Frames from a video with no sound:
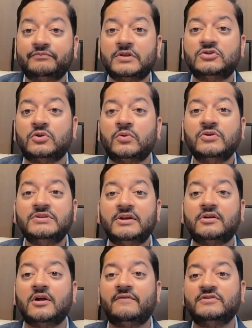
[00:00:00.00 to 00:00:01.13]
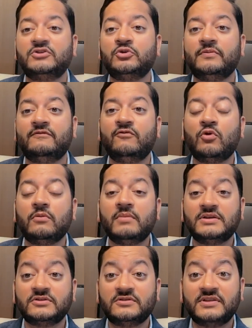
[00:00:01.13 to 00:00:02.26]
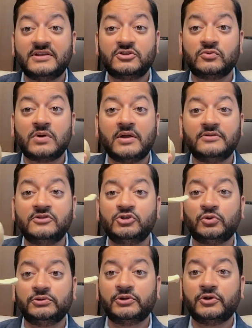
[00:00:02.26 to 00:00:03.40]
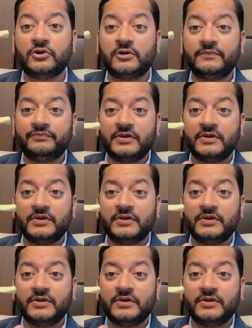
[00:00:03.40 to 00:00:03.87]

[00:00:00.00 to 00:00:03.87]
So the rotator cuff is a group of four muscles that surrounds the shoulder girdle.